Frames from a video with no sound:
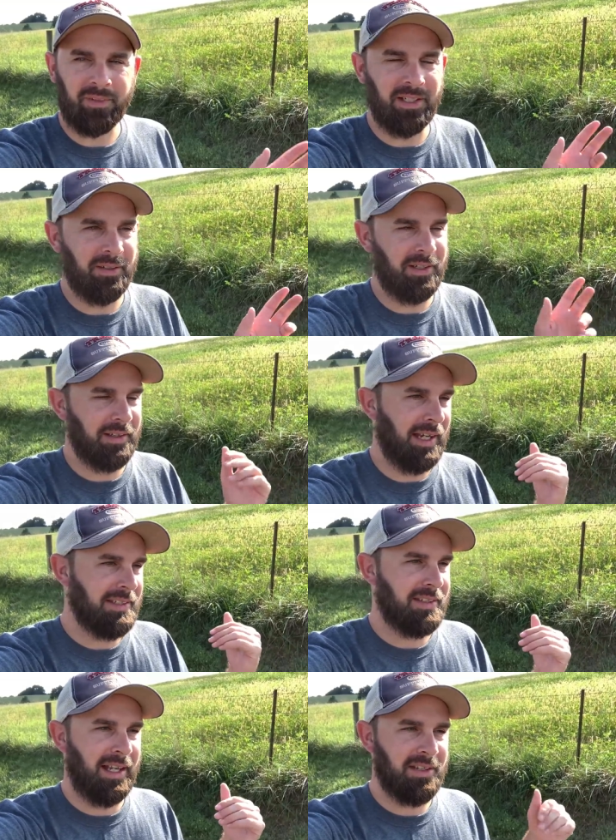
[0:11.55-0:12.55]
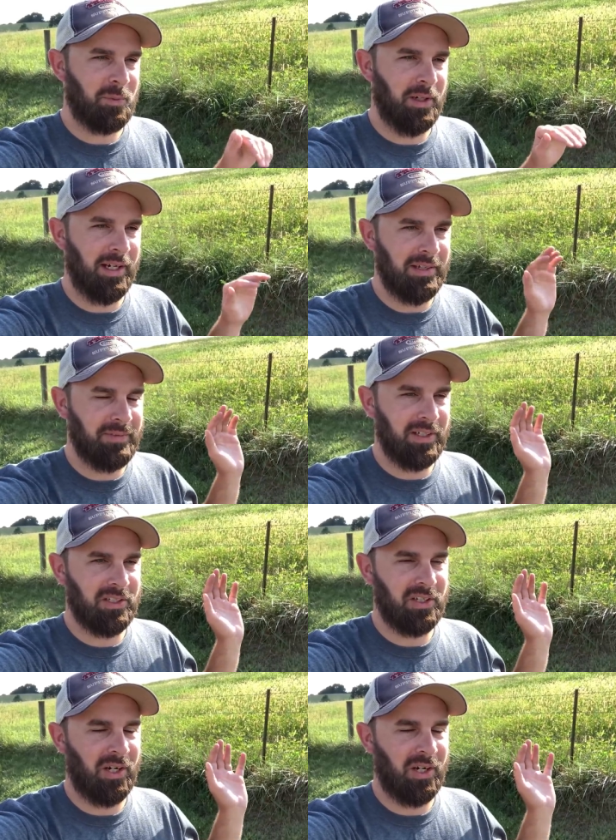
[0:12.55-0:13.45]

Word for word: here last last week i fished